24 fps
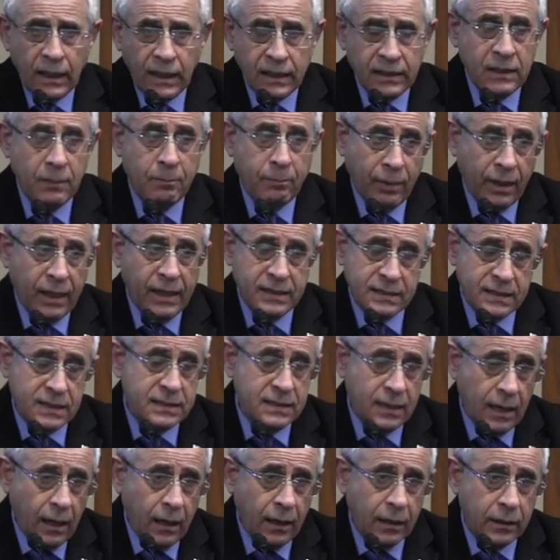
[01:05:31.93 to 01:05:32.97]
And the price
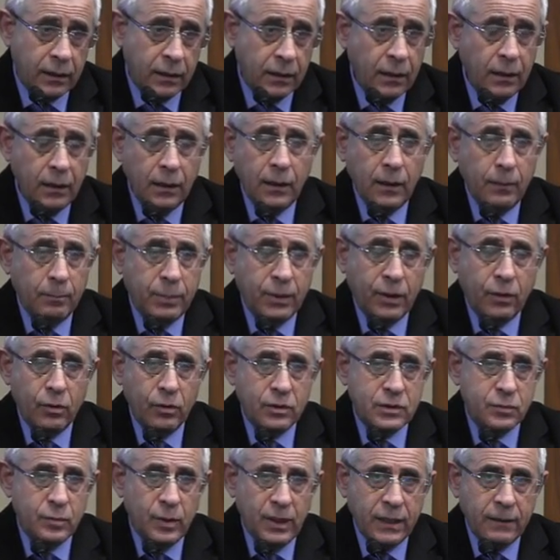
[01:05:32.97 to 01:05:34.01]
is high
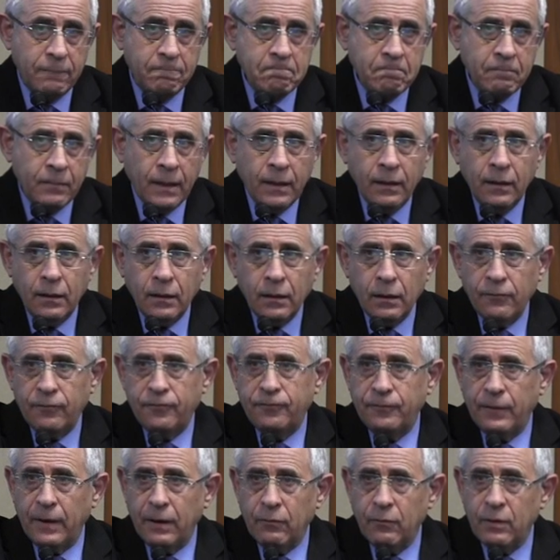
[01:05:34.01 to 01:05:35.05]
because
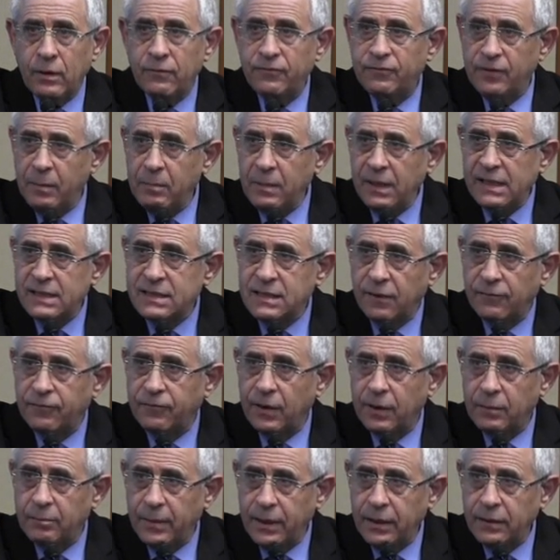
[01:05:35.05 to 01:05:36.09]
when families are
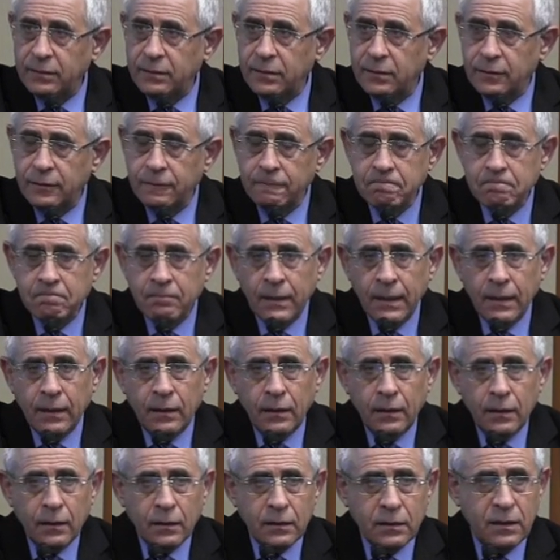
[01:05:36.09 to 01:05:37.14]
fragmented,
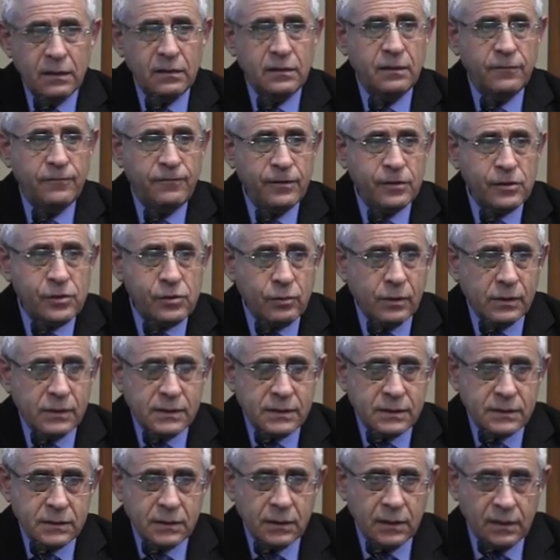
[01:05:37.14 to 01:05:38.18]
the
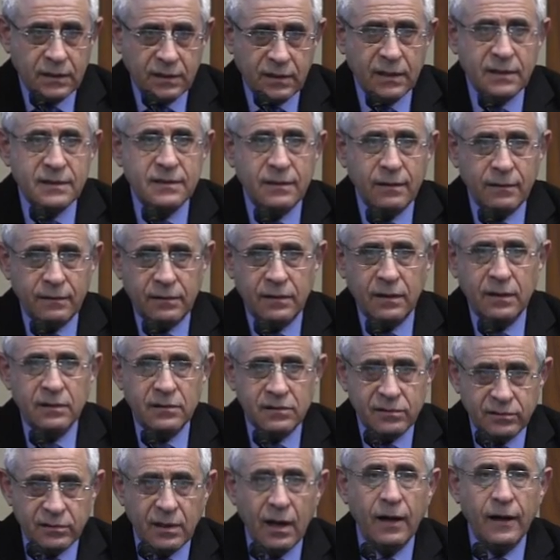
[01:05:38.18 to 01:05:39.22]
individuals, it takes
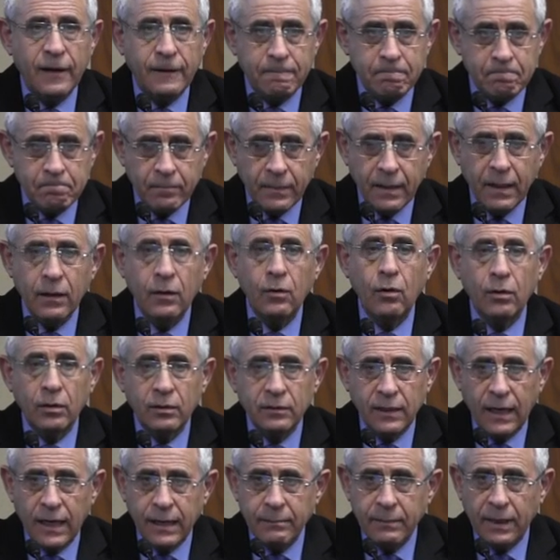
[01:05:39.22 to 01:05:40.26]
time,
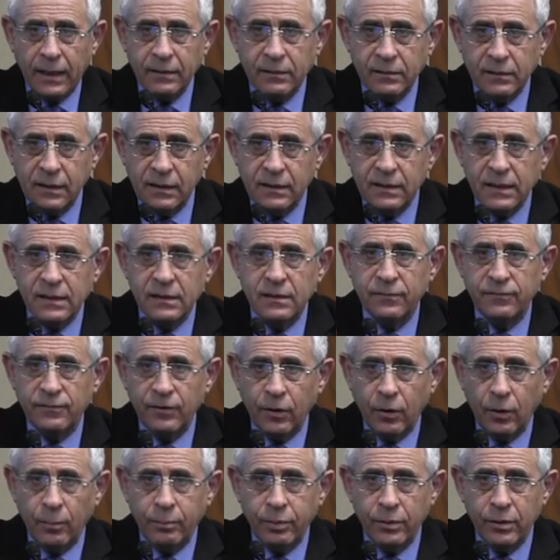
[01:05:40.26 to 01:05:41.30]
long time, until they
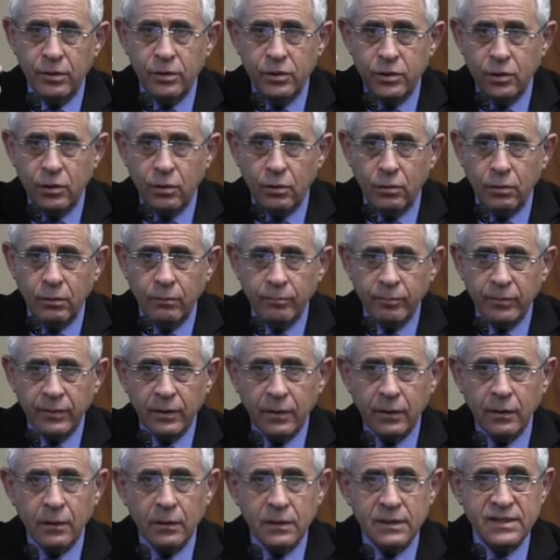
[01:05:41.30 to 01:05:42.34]
develop new
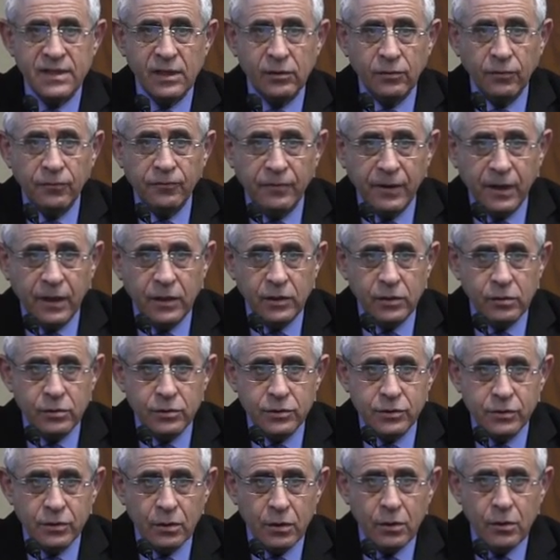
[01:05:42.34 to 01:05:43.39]
set of
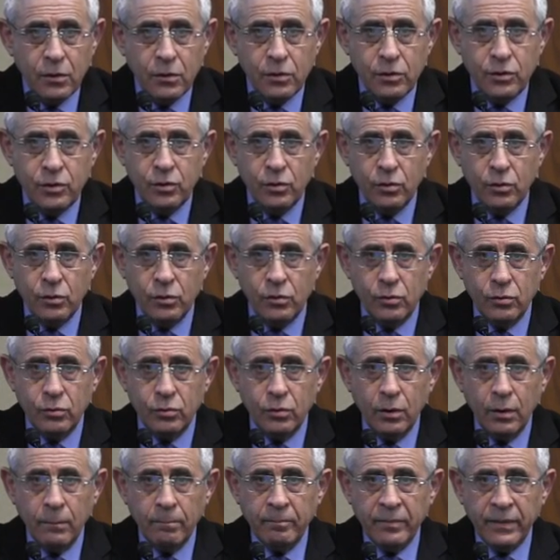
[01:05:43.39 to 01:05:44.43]
values,
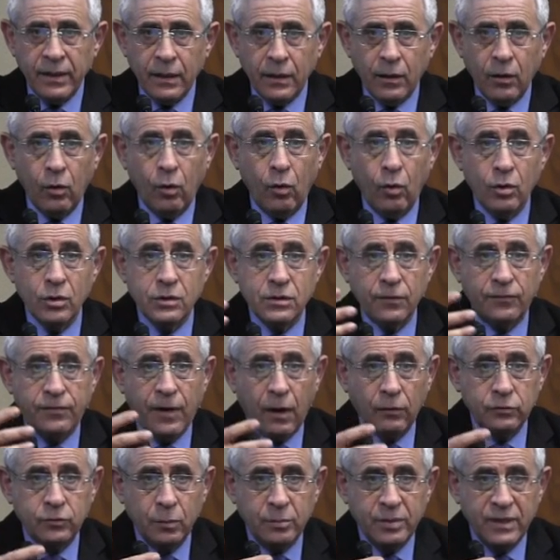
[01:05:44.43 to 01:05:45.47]
new rules of
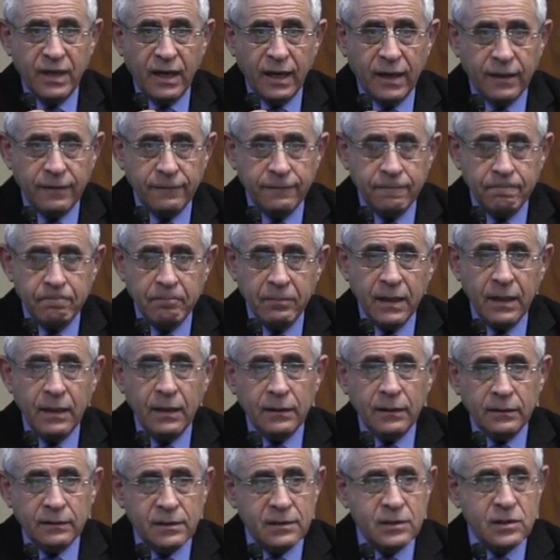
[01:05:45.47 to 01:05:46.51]
how to behave.
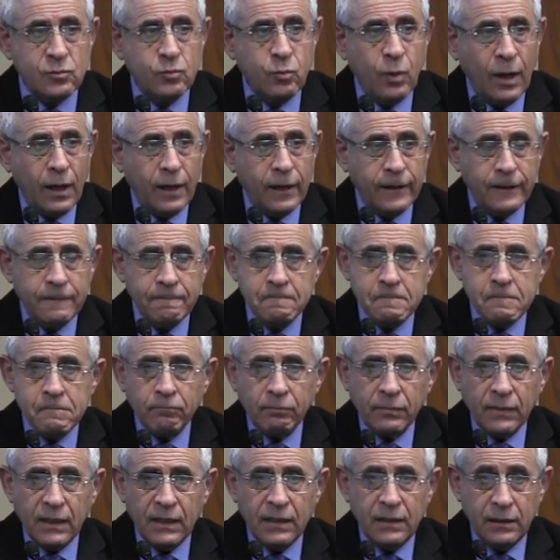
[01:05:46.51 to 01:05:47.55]
This is why
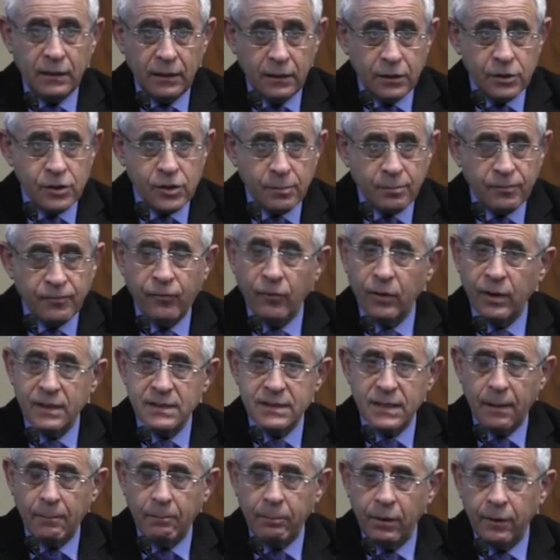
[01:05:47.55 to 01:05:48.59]
in Egypt, for
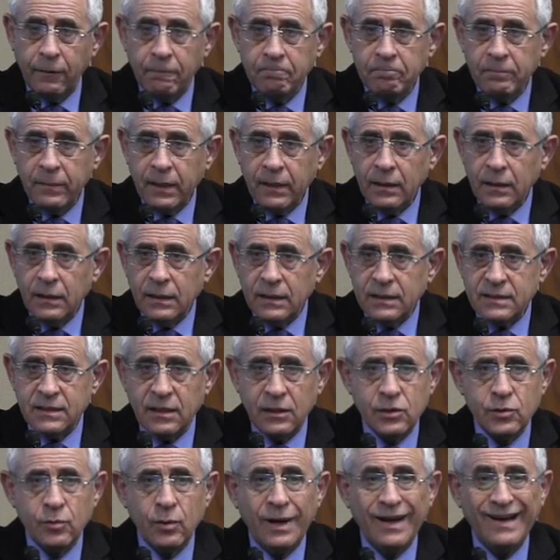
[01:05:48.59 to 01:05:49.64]
example,
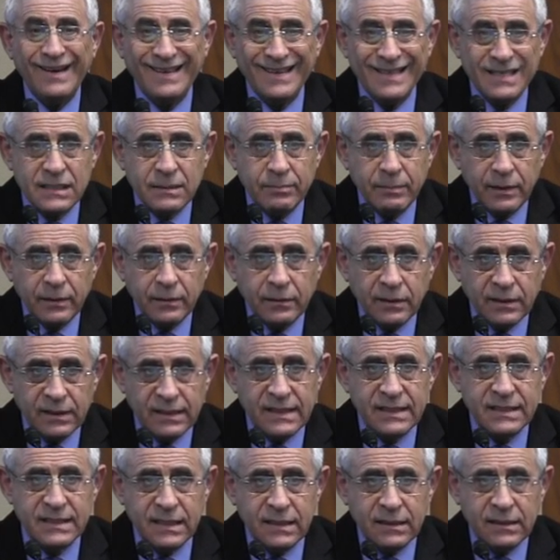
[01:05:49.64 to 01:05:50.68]
sexual harassment in
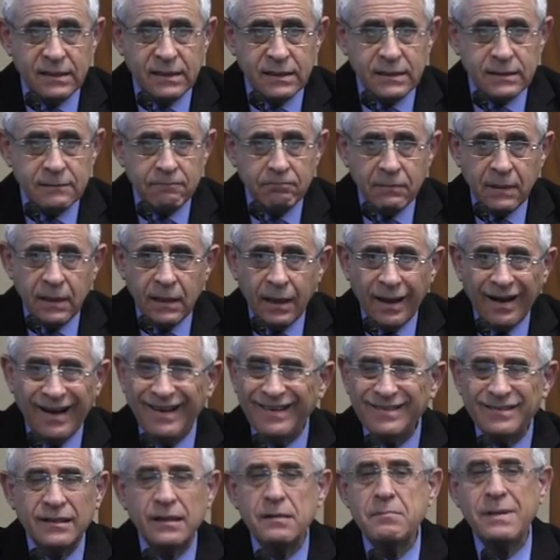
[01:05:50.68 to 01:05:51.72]
the cities
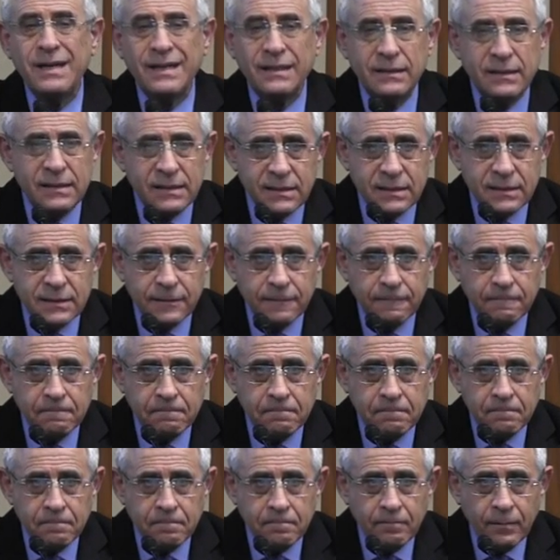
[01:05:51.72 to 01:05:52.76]
are tremendous,
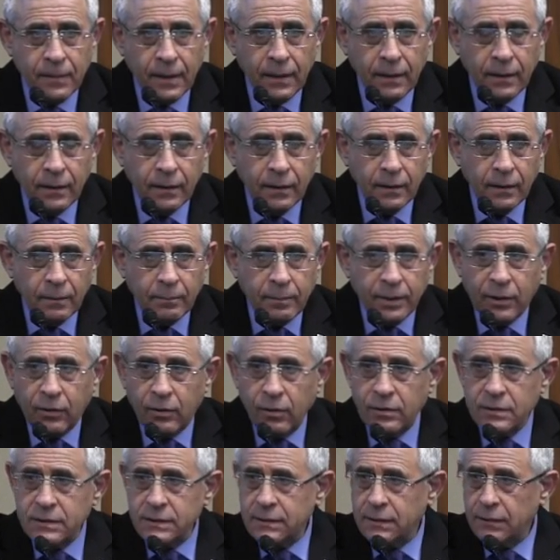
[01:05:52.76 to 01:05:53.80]

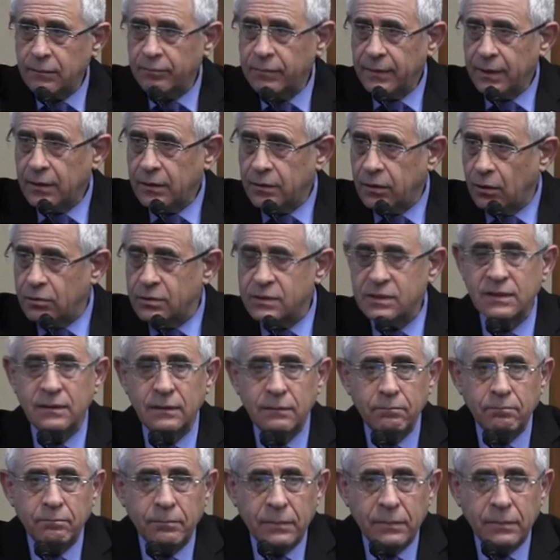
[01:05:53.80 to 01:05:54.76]
because those